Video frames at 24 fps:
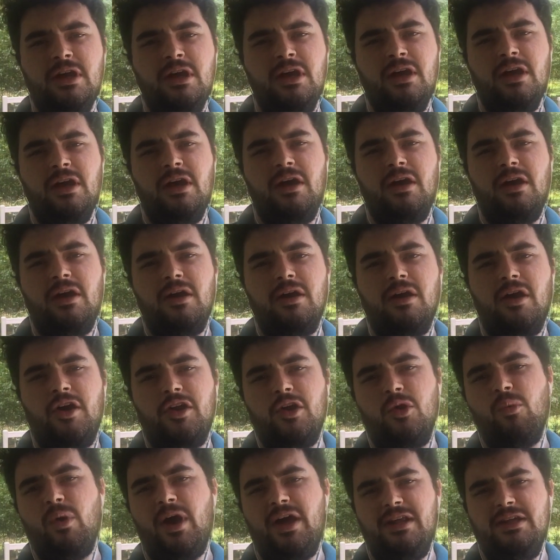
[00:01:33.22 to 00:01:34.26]
On
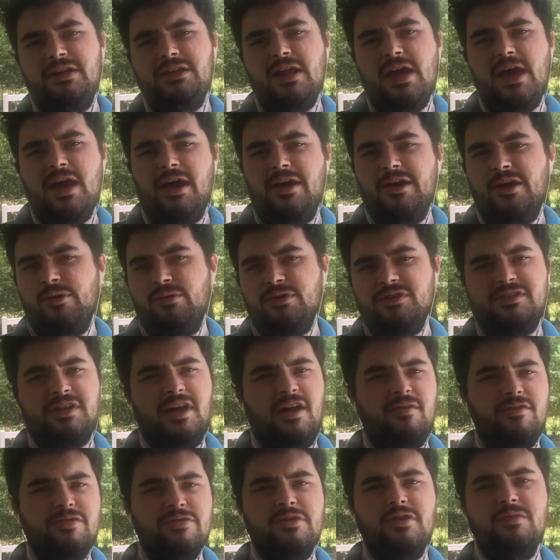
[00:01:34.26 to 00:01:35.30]
a wedding day, I always
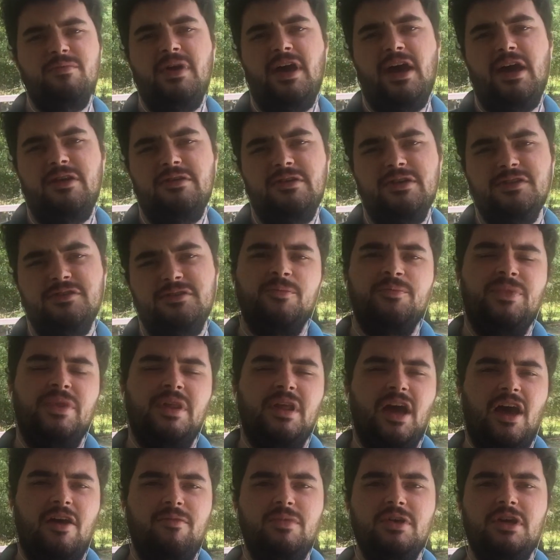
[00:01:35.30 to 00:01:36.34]
have 3 batteries.
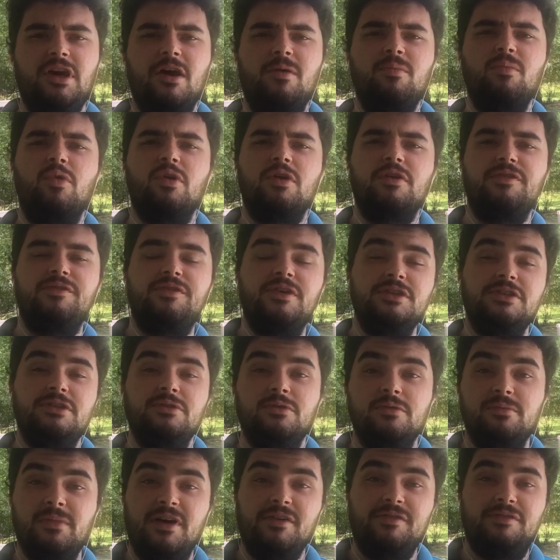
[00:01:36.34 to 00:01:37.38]
I've become more efficient
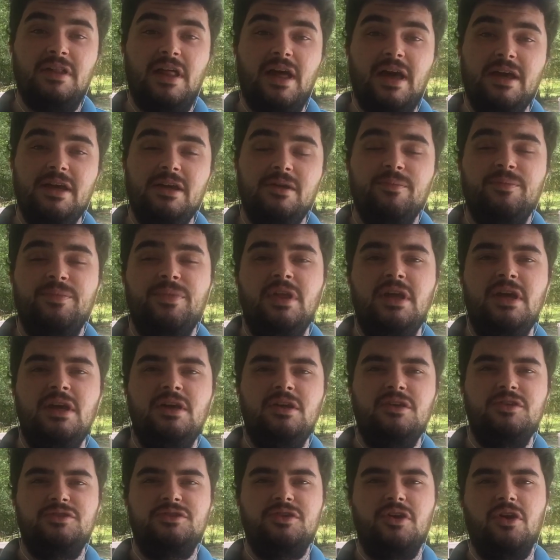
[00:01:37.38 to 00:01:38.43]
with my flying.
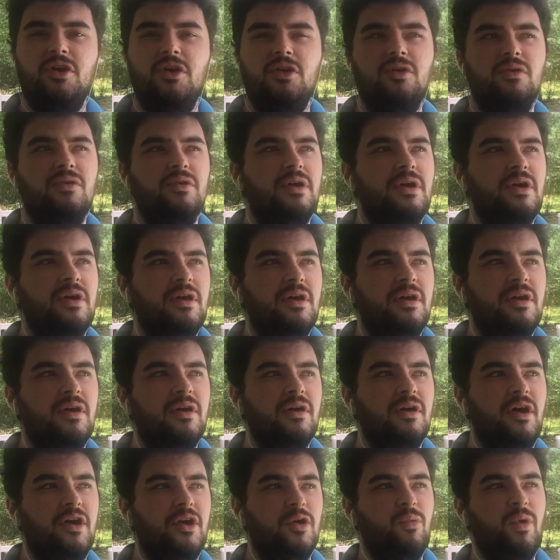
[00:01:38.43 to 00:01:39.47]
So
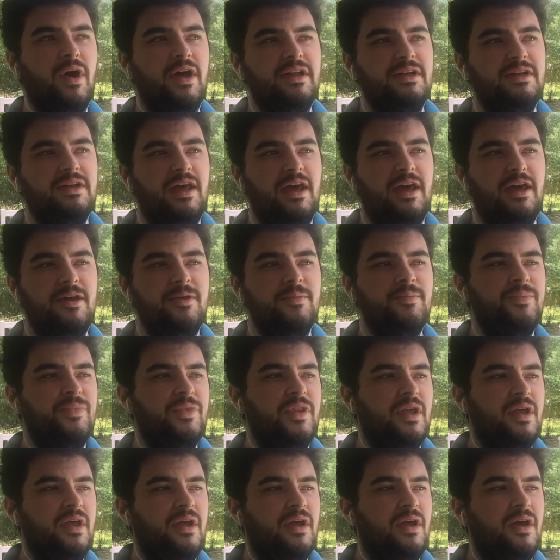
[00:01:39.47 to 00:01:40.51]
on a wedding day,
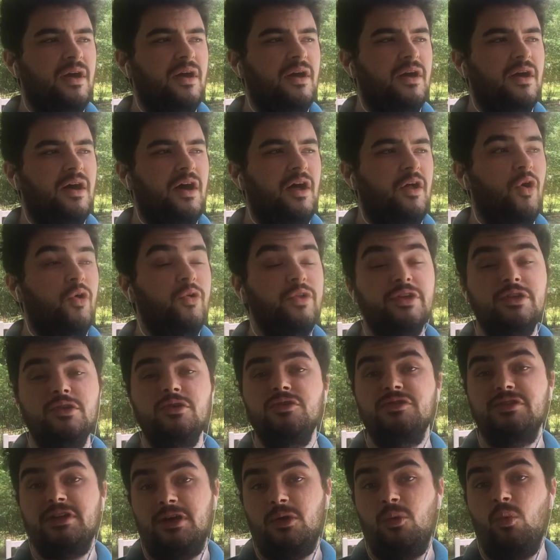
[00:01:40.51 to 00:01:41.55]
I'll only
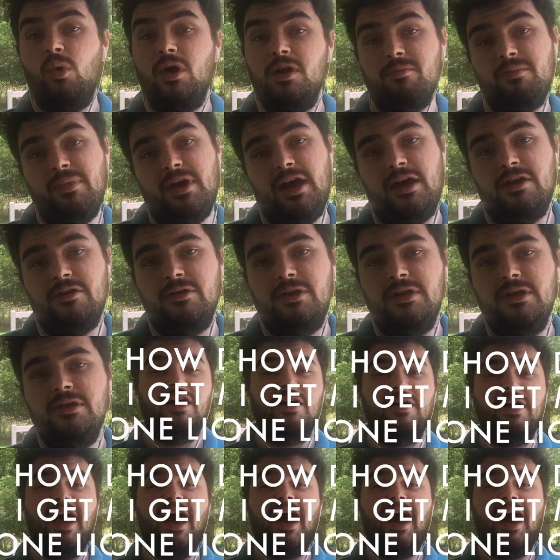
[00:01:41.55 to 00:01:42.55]
use like 1 battery. How